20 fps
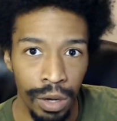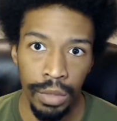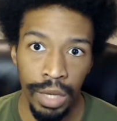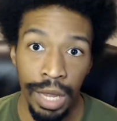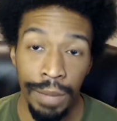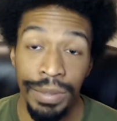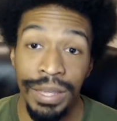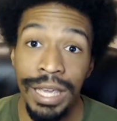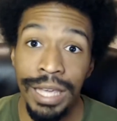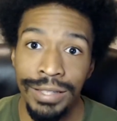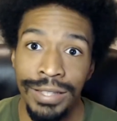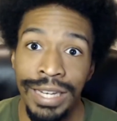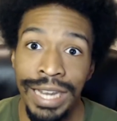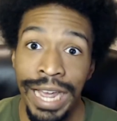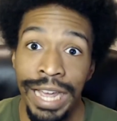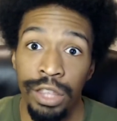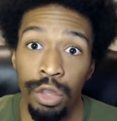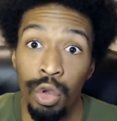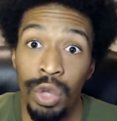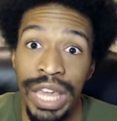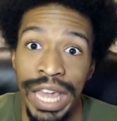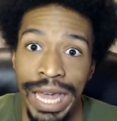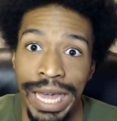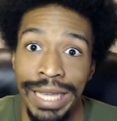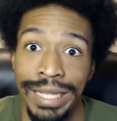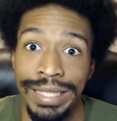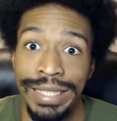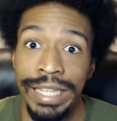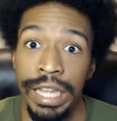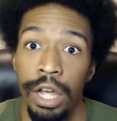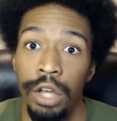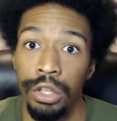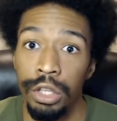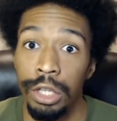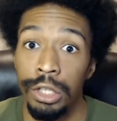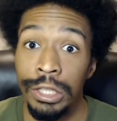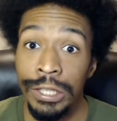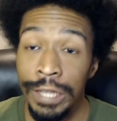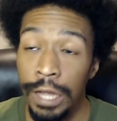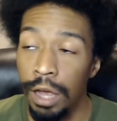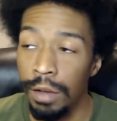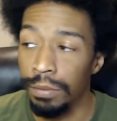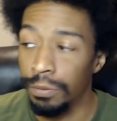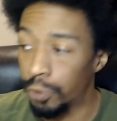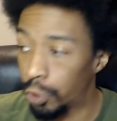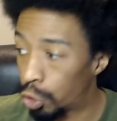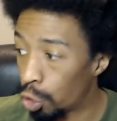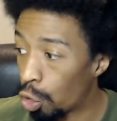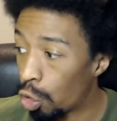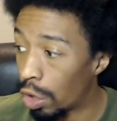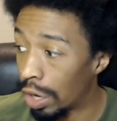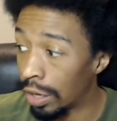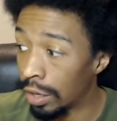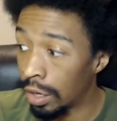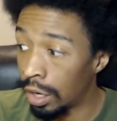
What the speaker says: And because of that, you can't sell yourself short